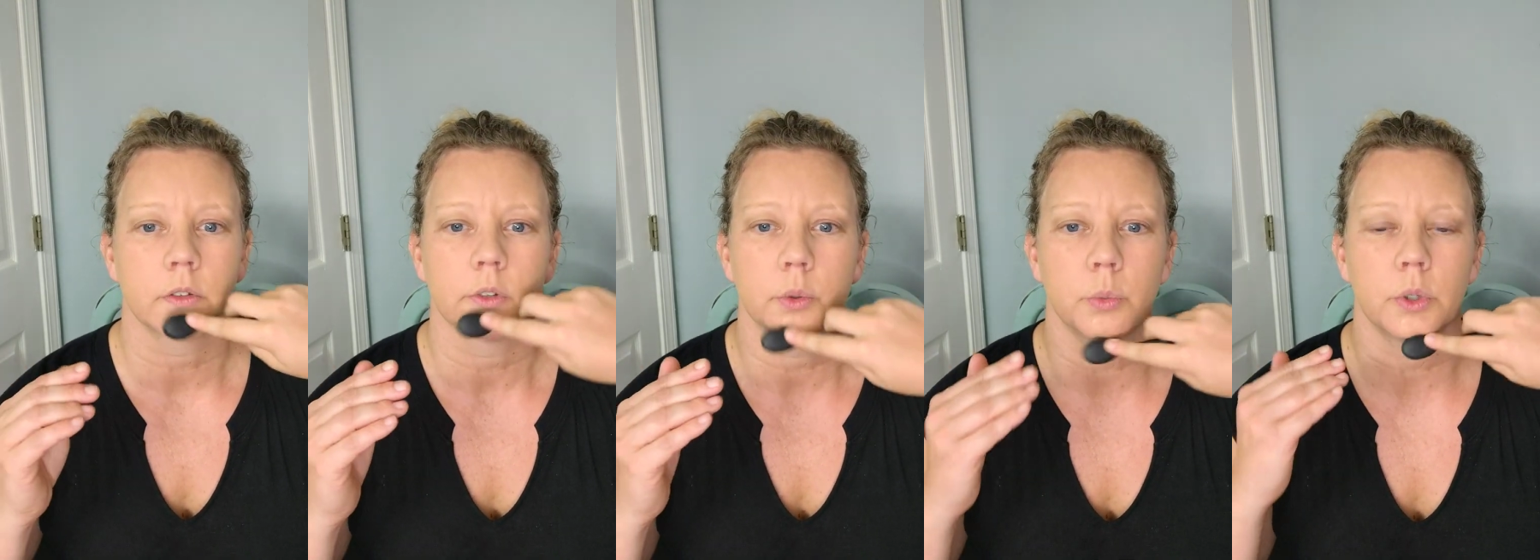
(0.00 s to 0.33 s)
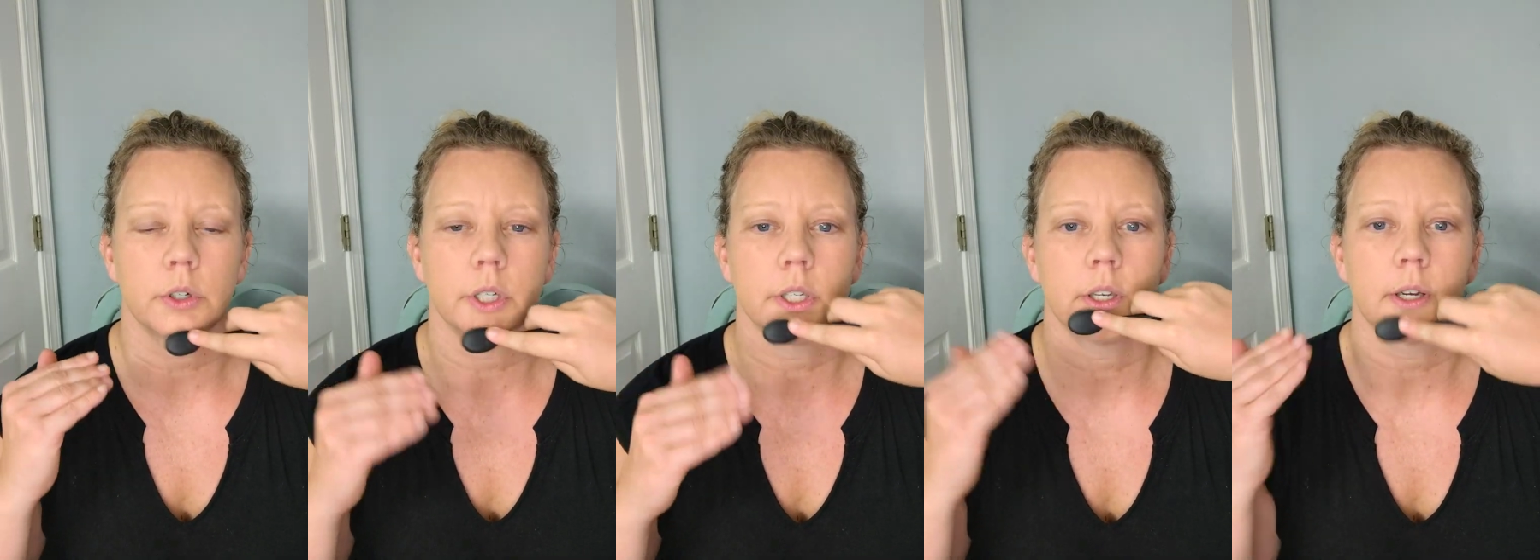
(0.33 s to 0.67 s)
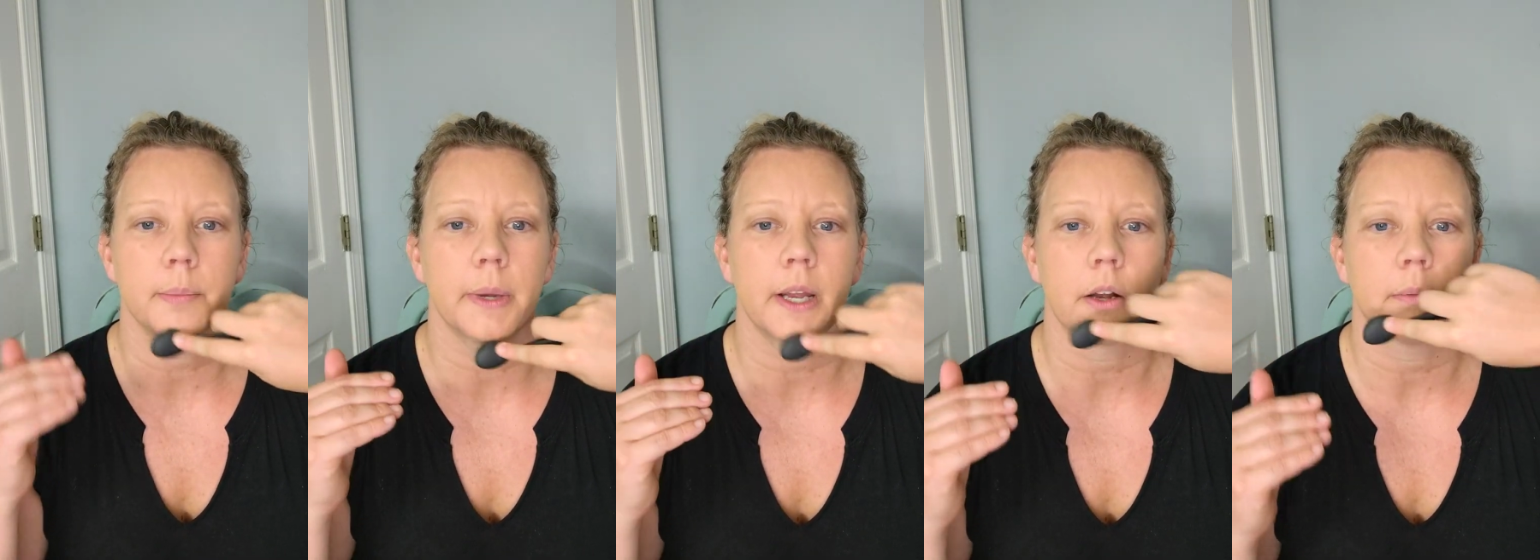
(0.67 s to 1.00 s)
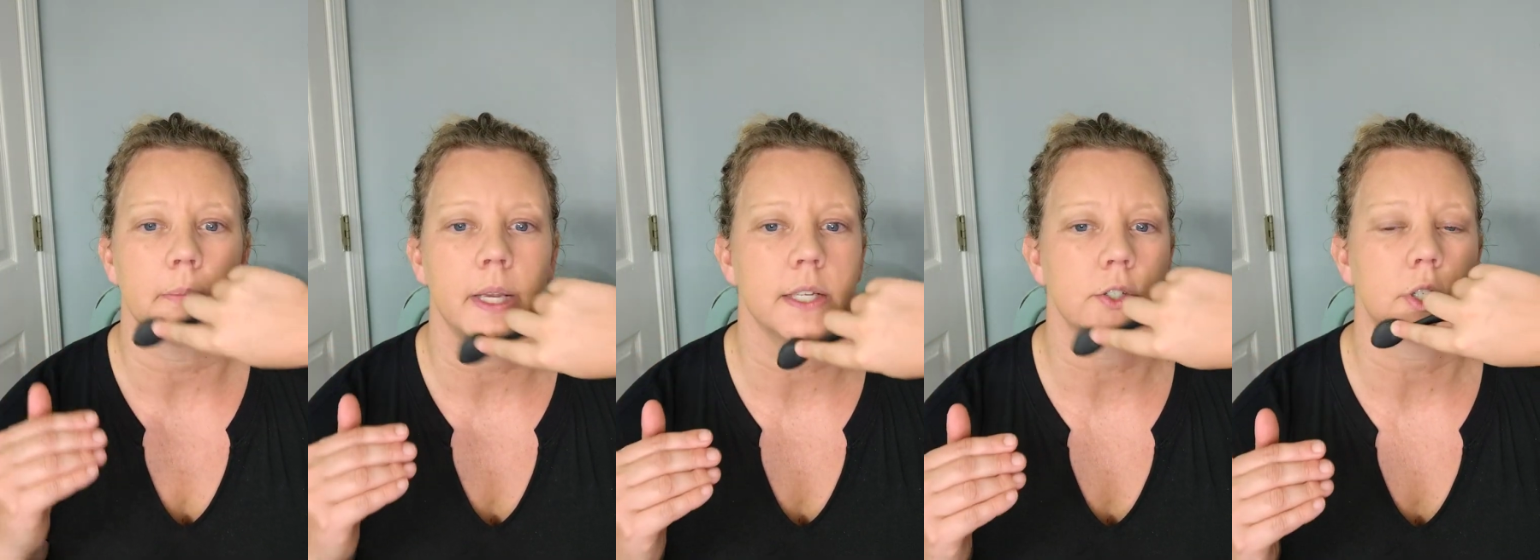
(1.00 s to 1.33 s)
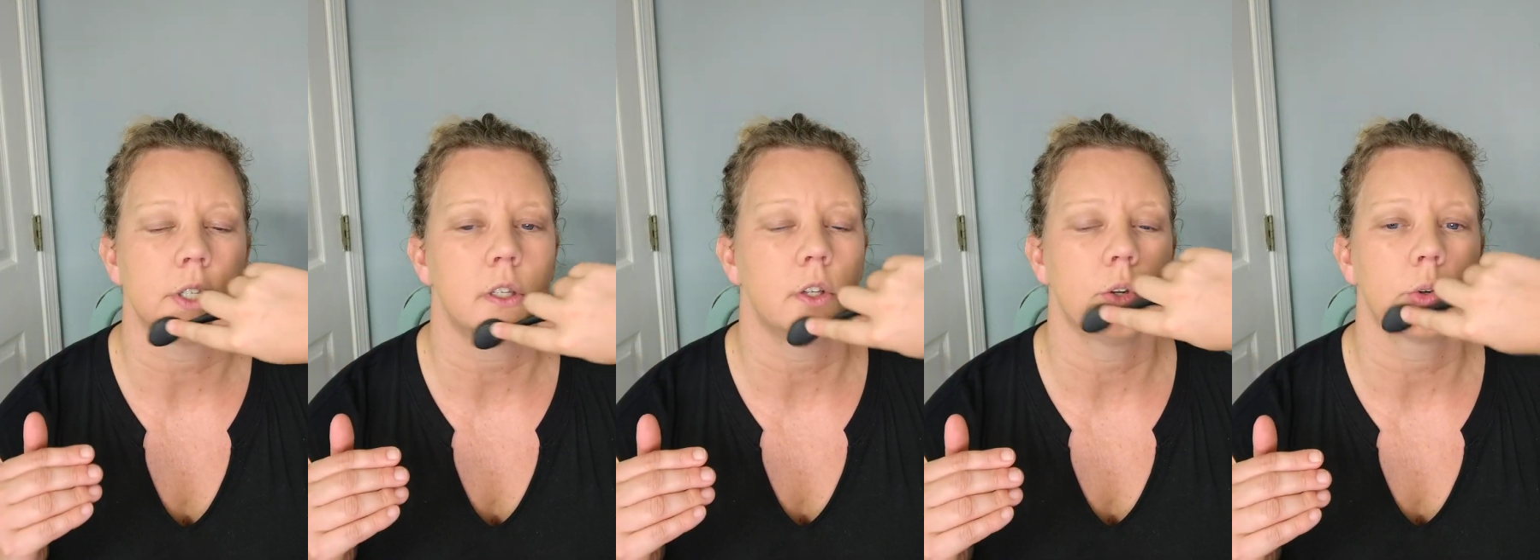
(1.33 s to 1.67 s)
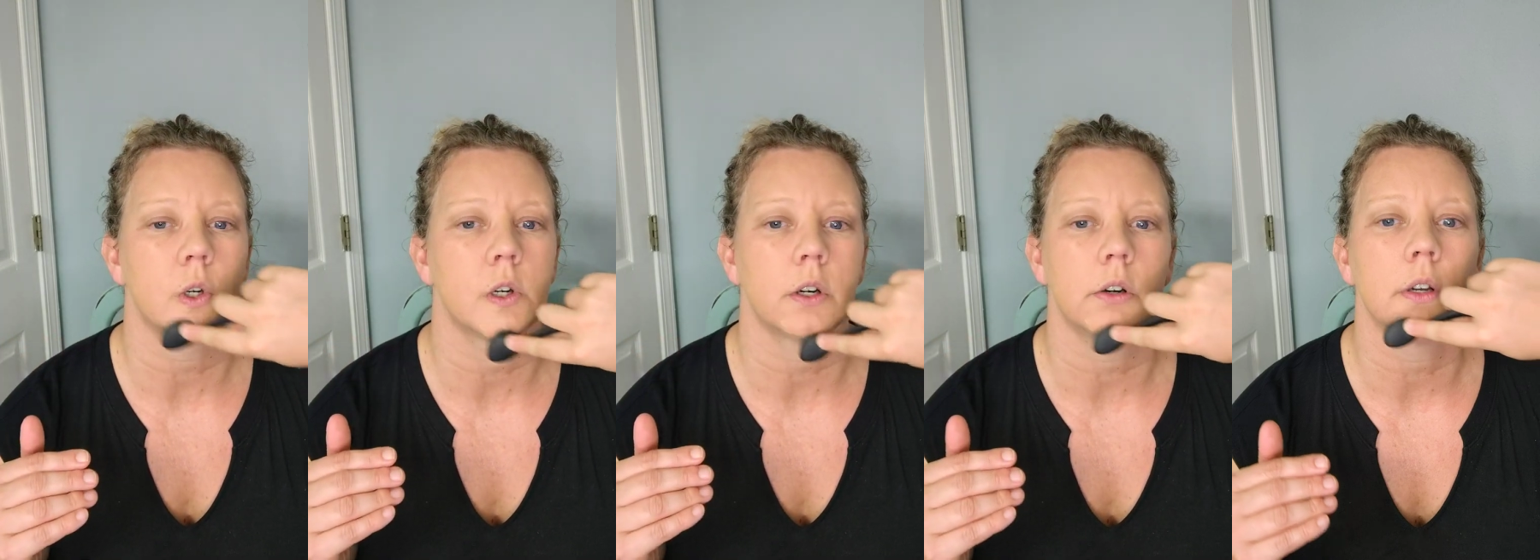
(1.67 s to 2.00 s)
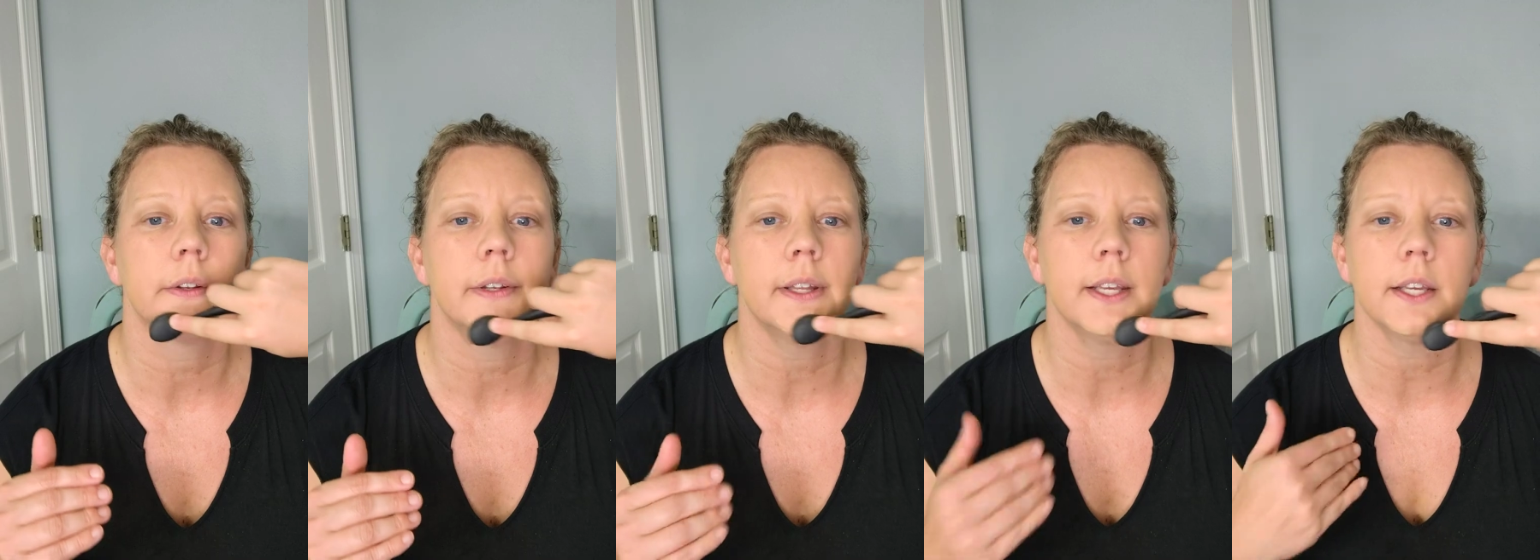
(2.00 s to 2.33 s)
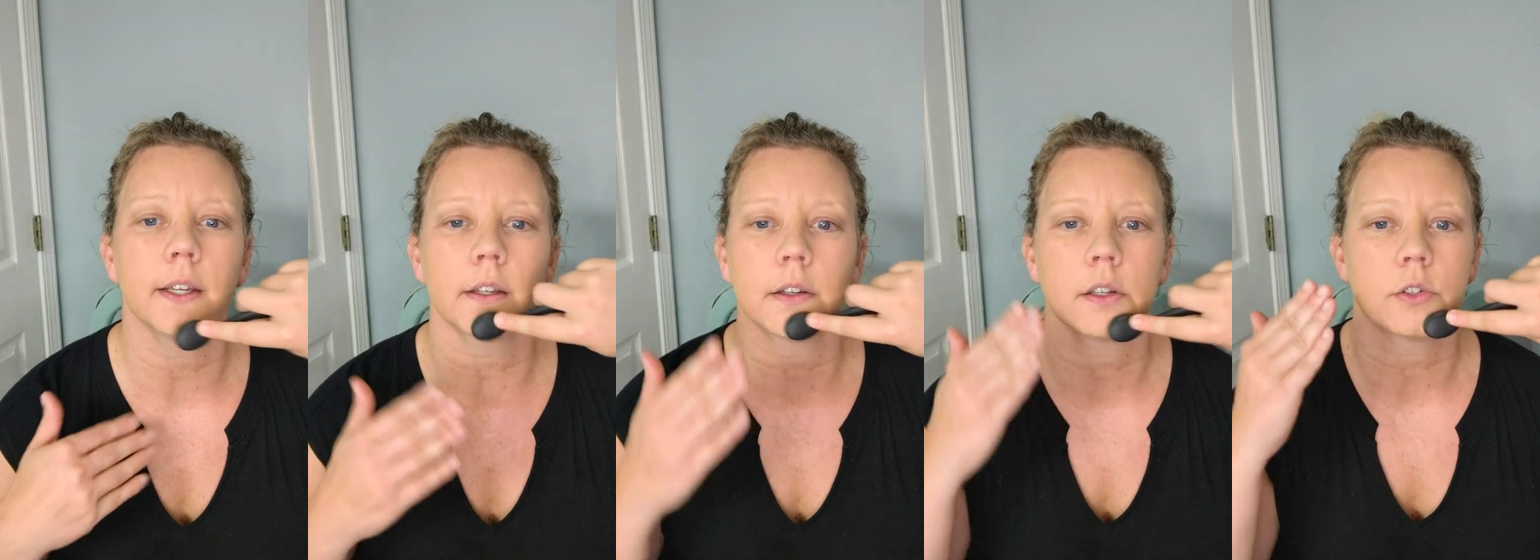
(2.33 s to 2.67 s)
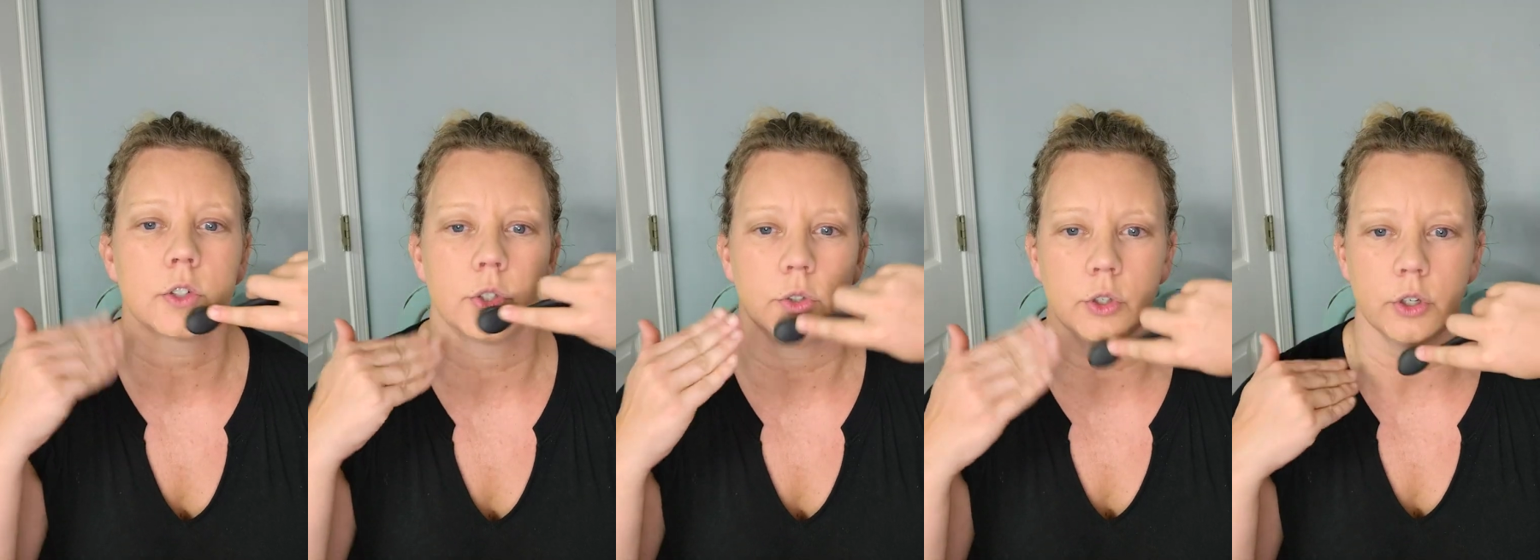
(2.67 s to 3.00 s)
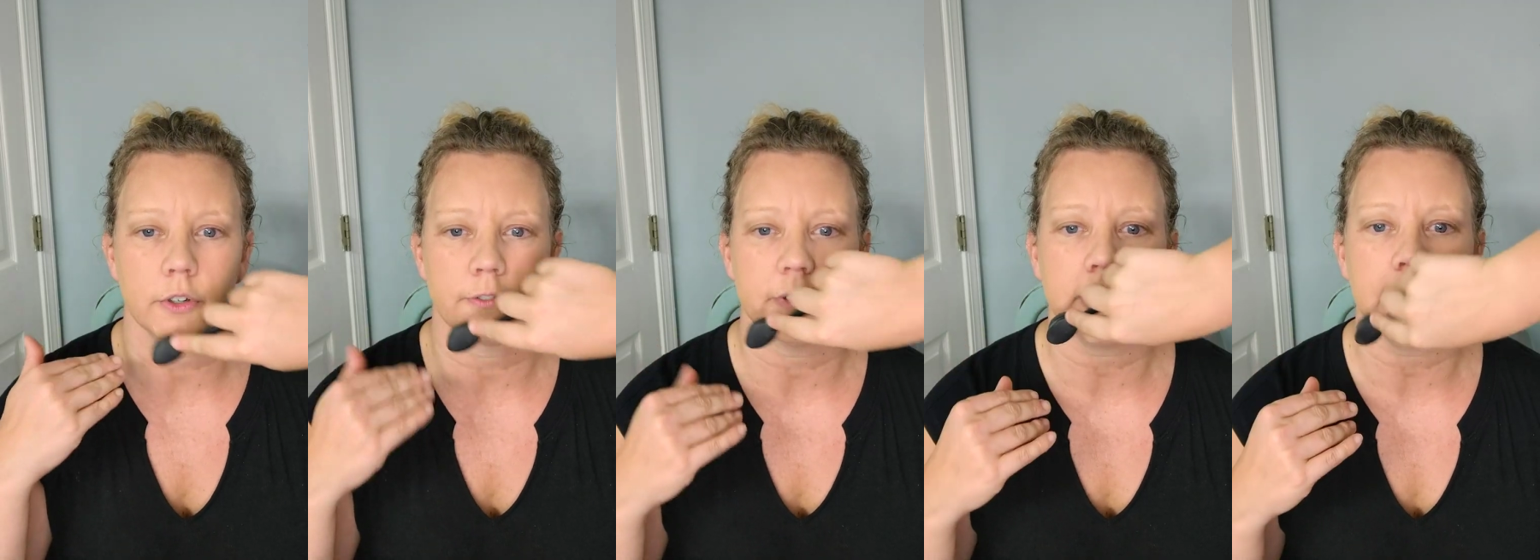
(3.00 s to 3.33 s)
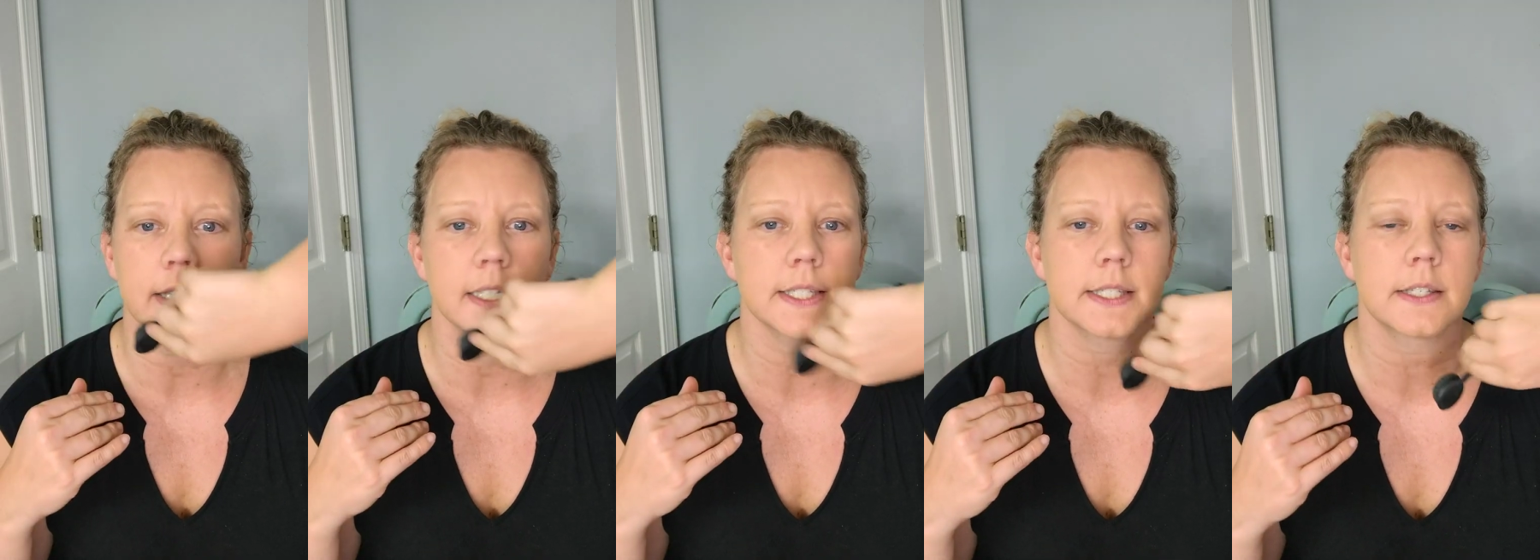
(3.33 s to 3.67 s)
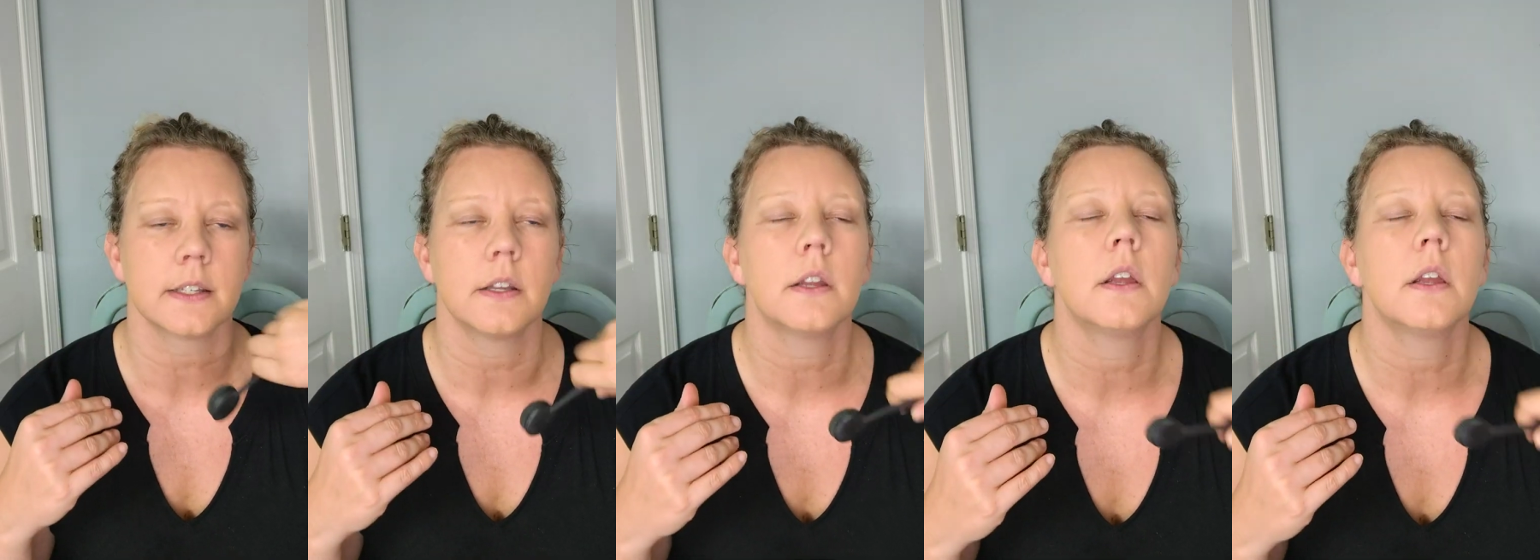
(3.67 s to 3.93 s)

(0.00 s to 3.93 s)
worry about matching your neck to your face.